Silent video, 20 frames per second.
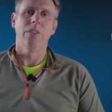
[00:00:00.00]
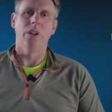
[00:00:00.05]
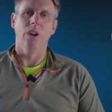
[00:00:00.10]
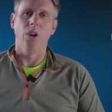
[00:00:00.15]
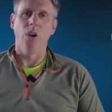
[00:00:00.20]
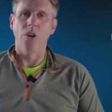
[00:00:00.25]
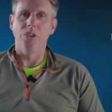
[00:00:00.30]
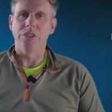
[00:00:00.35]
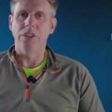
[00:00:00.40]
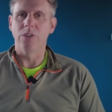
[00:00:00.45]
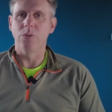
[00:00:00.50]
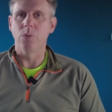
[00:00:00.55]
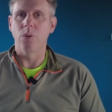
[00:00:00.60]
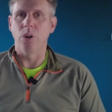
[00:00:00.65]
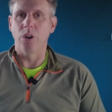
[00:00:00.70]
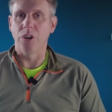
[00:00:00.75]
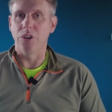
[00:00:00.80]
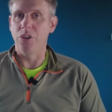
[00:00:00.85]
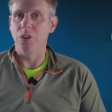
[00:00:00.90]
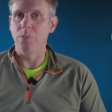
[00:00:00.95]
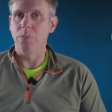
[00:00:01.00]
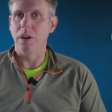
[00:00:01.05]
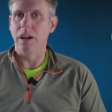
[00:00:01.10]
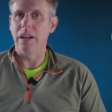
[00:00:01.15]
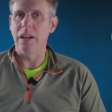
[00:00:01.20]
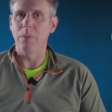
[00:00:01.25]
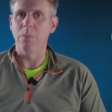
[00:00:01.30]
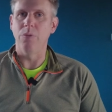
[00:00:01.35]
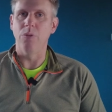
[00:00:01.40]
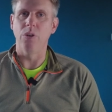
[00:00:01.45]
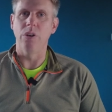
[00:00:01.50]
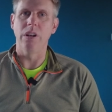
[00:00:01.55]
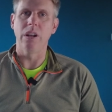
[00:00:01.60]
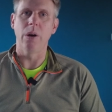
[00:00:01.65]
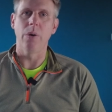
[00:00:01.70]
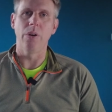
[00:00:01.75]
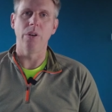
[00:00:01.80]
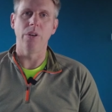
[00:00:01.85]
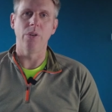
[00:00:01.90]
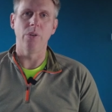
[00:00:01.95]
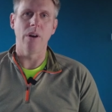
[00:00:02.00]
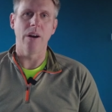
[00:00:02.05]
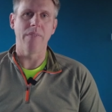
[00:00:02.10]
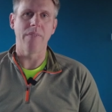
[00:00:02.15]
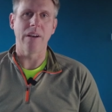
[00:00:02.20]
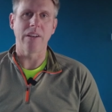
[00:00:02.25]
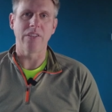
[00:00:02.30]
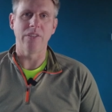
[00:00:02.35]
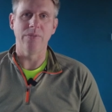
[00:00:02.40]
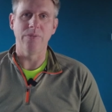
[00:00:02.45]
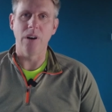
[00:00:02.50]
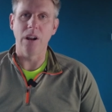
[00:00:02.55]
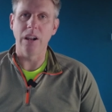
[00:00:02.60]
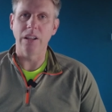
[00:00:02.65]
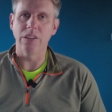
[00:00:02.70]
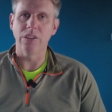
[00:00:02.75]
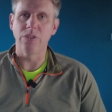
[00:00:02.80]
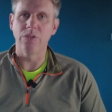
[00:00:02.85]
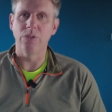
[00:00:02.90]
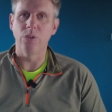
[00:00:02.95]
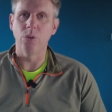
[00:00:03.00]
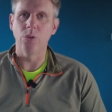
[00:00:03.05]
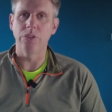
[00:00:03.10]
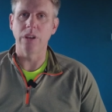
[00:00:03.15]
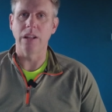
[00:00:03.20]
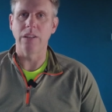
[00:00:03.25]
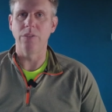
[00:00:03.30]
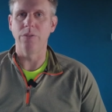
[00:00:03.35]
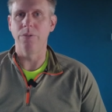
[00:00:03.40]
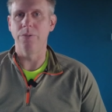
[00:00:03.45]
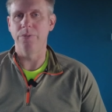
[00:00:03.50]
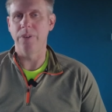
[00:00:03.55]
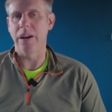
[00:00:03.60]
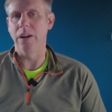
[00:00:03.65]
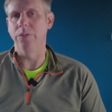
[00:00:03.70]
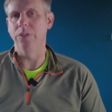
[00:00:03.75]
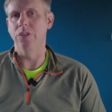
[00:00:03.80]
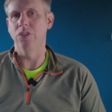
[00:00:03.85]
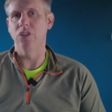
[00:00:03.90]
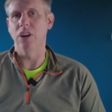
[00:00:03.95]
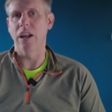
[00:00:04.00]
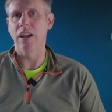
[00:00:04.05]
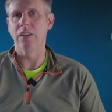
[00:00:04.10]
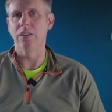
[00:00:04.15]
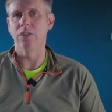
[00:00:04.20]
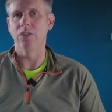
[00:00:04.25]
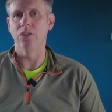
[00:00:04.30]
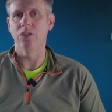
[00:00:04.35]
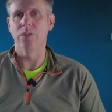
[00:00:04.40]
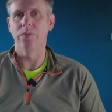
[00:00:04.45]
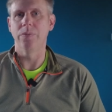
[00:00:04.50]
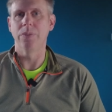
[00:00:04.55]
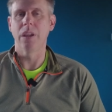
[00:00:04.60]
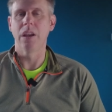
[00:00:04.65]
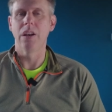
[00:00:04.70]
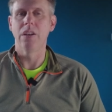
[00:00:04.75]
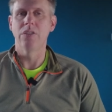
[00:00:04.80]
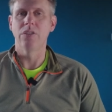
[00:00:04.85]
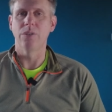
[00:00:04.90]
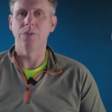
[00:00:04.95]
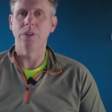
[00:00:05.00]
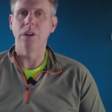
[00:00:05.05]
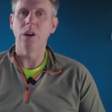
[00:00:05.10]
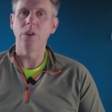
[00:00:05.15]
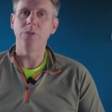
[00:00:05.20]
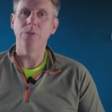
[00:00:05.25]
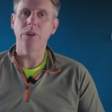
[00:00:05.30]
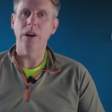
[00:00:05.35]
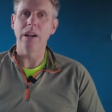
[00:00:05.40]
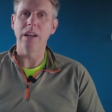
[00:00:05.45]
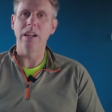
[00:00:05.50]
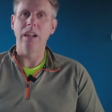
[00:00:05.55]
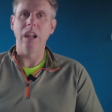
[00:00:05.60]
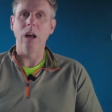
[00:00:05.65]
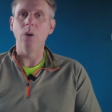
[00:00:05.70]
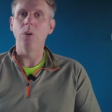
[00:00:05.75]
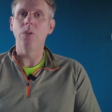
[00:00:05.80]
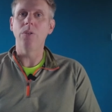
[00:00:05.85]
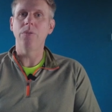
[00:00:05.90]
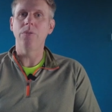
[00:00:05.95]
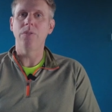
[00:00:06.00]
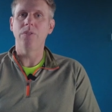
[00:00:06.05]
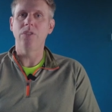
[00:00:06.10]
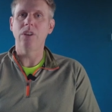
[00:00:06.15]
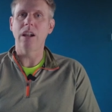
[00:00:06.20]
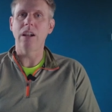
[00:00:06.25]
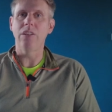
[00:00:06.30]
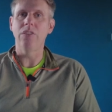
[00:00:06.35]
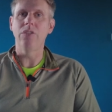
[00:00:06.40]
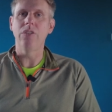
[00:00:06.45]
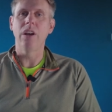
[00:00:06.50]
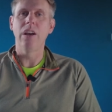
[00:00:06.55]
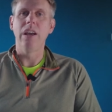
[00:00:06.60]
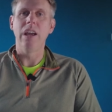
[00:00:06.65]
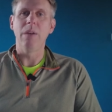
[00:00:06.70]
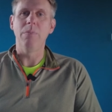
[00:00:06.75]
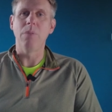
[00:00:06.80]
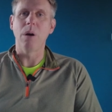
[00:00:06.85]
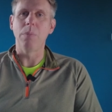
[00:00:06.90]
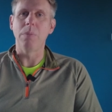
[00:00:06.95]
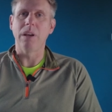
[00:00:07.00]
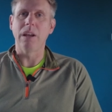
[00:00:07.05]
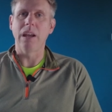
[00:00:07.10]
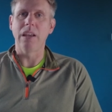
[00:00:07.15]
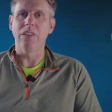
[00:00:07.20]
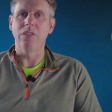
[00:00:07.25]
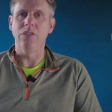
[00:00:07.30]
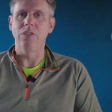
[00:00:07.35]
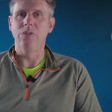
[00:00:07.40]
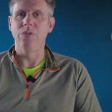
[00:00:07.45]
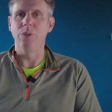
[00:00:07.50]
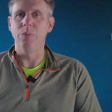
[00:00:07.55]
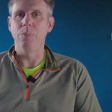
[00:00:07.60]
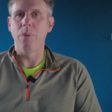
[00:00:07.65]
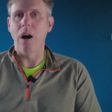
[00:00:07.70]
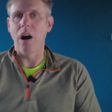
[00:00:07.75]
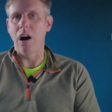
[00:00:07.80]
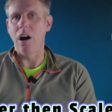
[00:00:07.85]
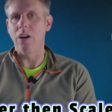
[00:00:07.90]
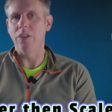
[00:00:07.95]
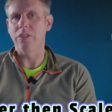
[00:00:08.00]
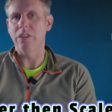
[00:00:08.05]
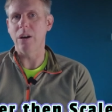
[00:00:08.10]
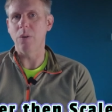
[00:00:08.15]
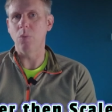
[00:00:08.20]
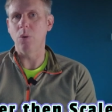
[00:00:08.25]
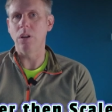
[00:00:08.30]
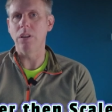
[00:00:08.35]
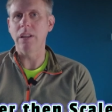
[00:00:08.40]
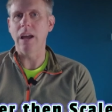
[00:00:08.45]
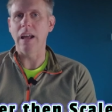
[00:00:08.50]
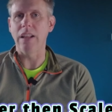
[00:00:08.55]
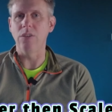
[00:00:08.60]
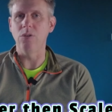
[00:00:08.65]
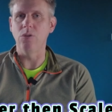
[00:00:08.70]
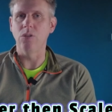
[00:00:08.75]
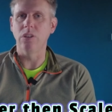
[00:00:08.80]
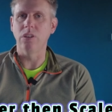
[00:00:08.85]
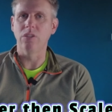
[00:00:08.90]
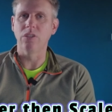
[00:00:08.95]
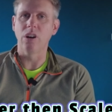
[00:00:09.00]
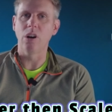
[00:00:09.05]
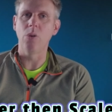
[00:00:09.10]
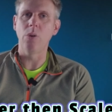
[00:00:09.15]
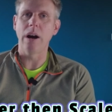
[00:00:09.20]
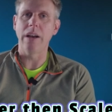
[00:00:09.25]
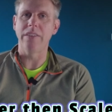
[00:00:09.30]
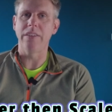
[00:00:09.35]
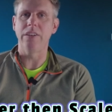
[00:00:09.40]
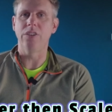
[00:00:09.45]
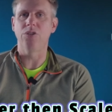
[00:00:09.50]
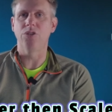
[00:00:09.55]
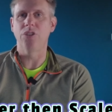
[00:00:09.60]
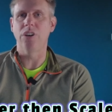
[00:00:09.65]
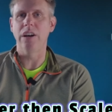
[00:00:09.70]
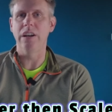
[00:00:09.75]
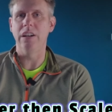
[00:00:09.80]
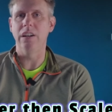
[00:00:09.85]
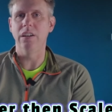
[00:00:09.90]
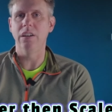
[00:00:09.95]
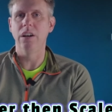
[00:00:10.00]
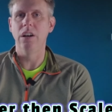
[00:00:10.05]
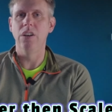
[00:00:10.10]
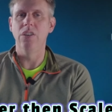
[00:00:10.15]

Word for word: losses will accumulate, and before you know it, you have actually violated the rules and you failed the challenge. So if you go for a lower challenge, it might be a case if you pass that one and you grow as a trader,